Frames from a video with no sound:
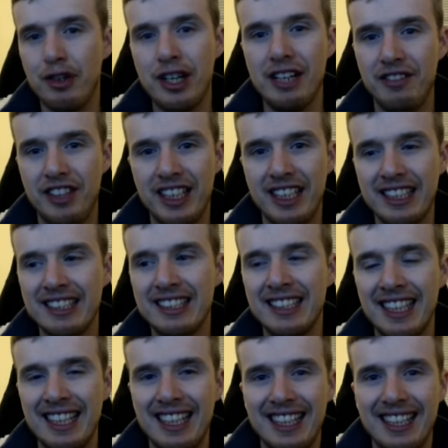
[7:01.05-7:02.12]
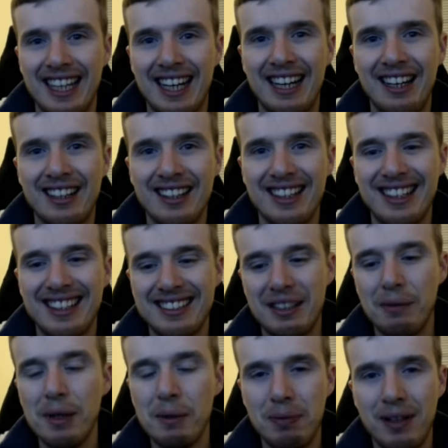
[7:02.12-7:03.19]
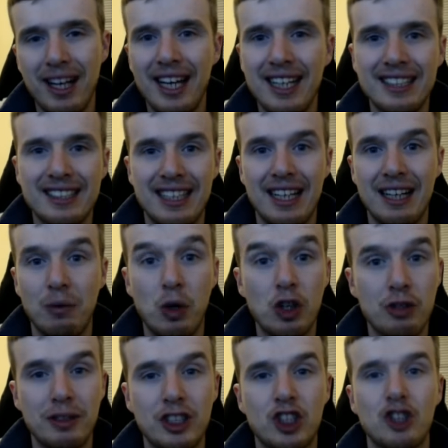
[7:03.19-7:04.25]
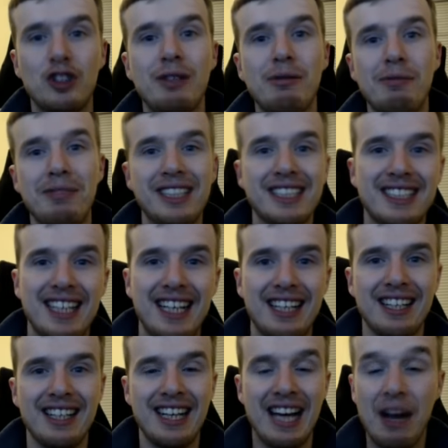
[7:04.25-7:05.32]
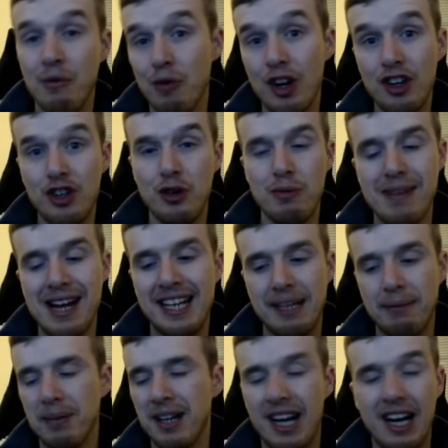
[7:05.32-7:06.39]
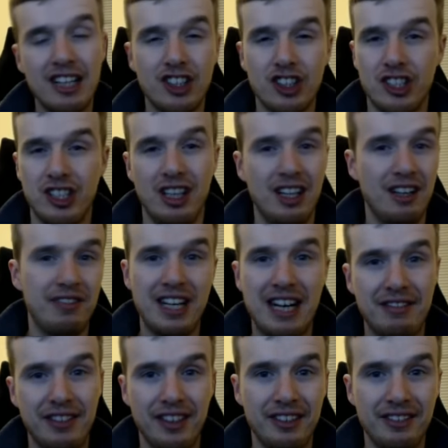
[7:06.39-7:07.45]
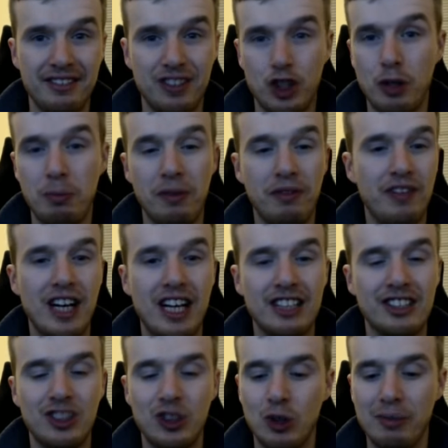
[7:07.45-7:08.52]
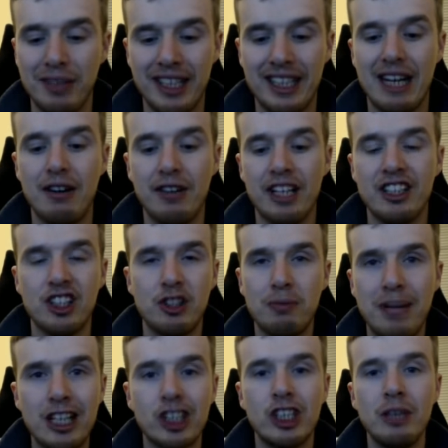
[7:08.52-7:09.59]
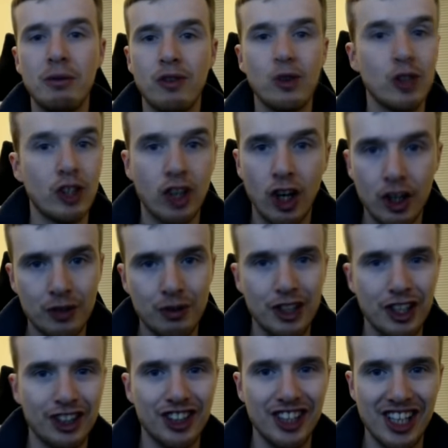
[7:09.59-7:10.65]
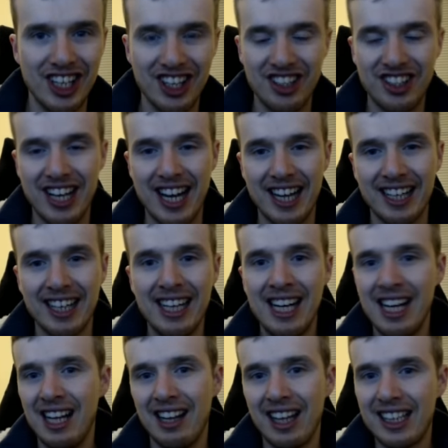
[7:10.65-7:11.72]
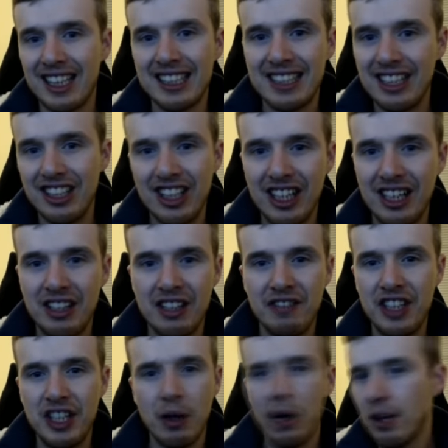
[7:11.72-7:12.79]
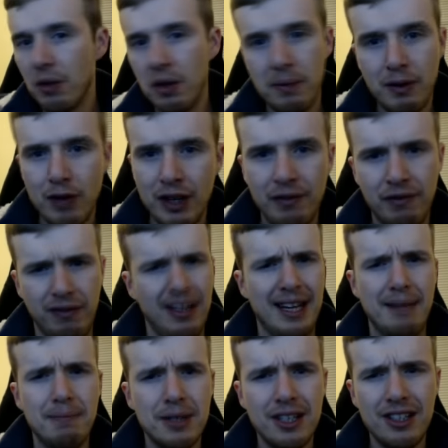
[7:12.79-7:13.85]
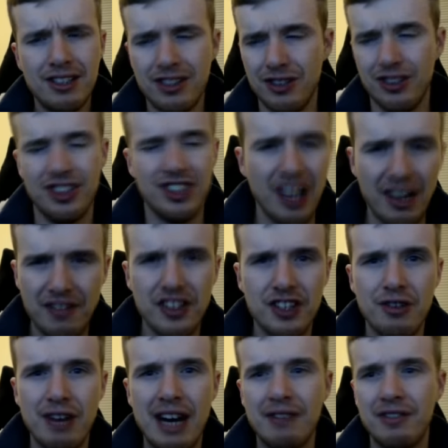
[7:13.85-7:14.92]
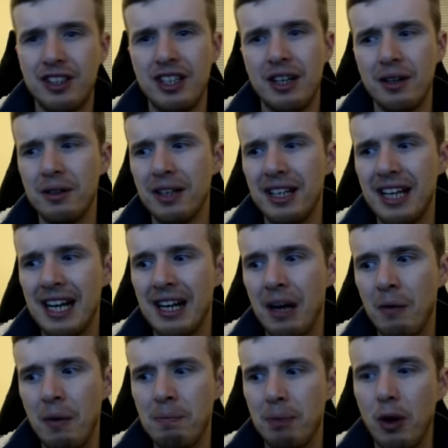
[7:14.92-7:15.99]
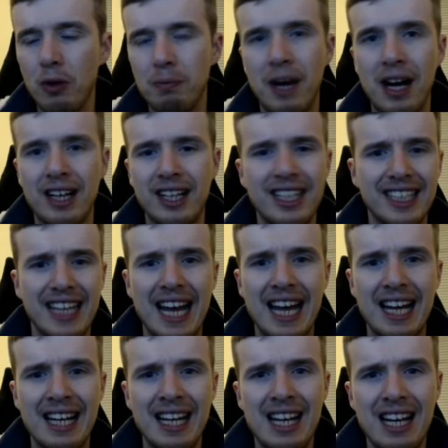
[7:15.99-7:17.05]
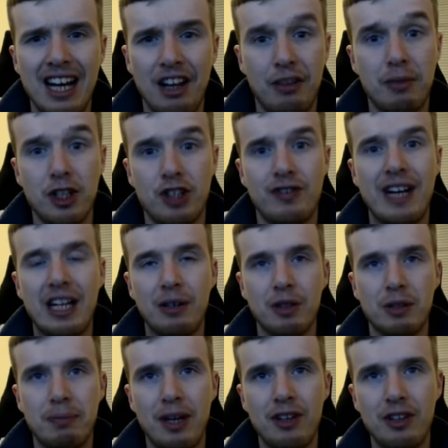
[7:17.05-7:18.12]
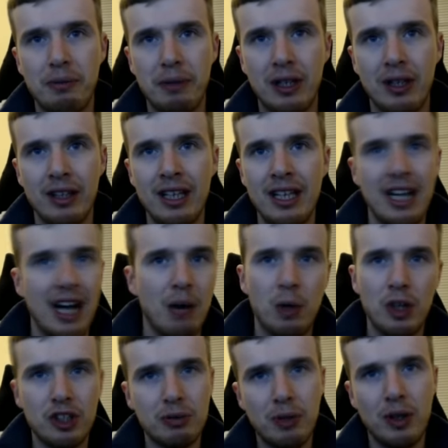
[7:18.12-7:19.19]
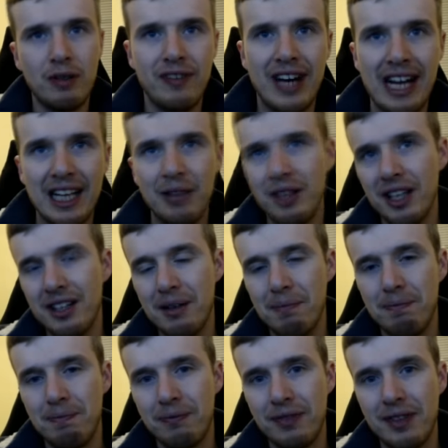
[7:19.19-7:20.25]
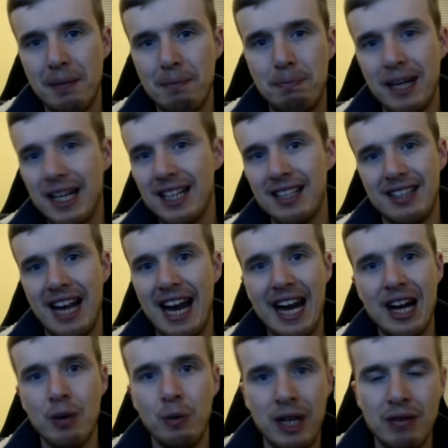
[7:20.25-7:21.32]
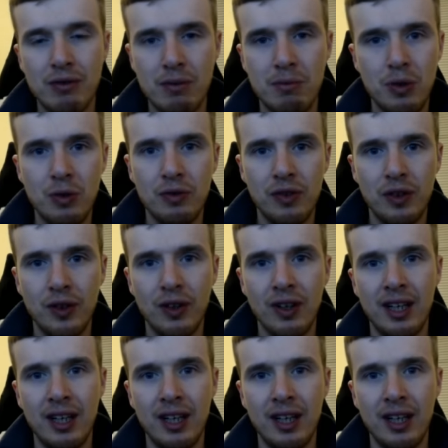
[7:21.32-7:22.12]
of these, and some of the players that watch my stream have been saying like I run too many, but I just love having triple Firestorm and Garadan, especially with all the cost reduction in this deck. Like I said earlier in the video, I don't want to be running Flame Bursts or Cypher's Wraths, I want Bold Bargaining to get as much value as possible. And what's more value than the biggest AoE removal